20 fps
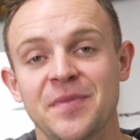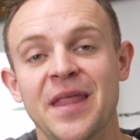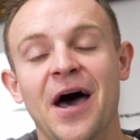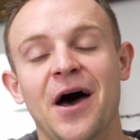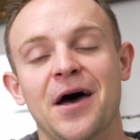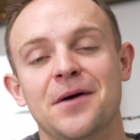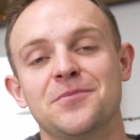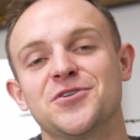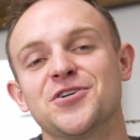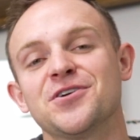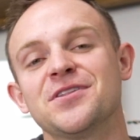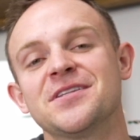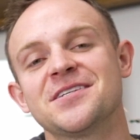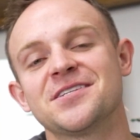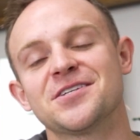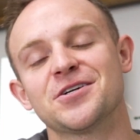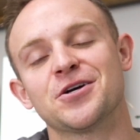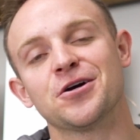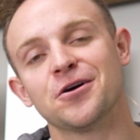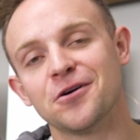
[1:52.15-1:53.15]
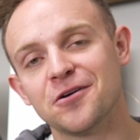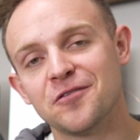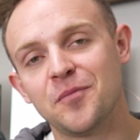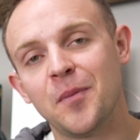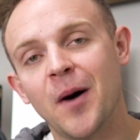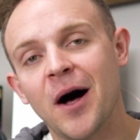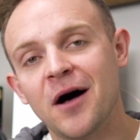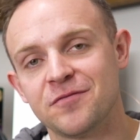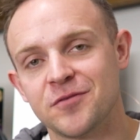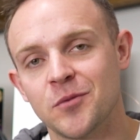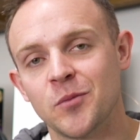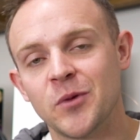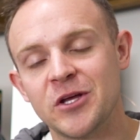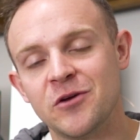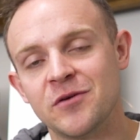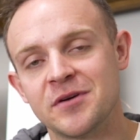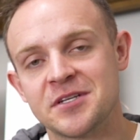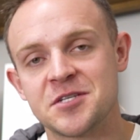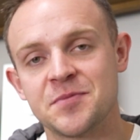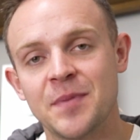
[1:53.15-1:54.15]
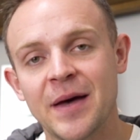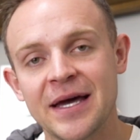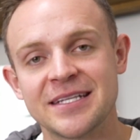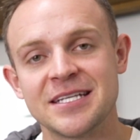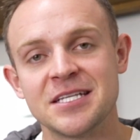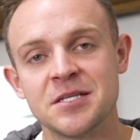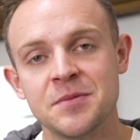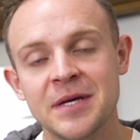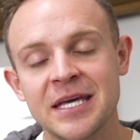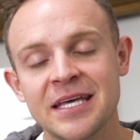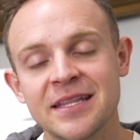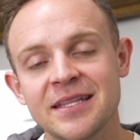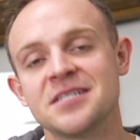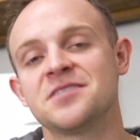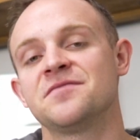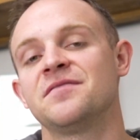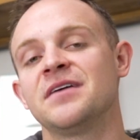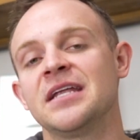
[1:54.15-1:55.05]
Now, I'm sure this is a curveball from what you expected to be in this